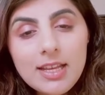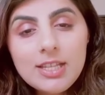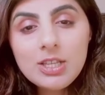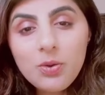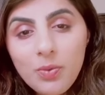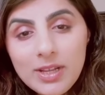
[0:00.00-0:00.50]

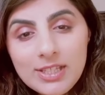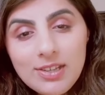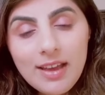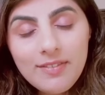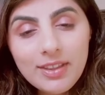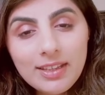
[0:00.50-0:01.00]
So once you
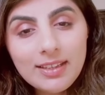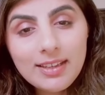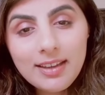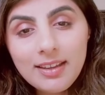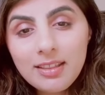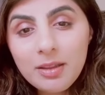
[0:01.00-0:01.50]
have the
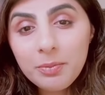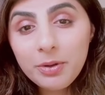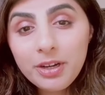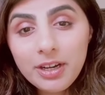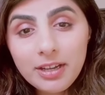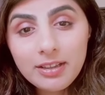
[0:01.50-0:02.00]
EIN number
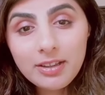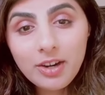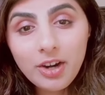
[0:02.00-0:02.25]
and the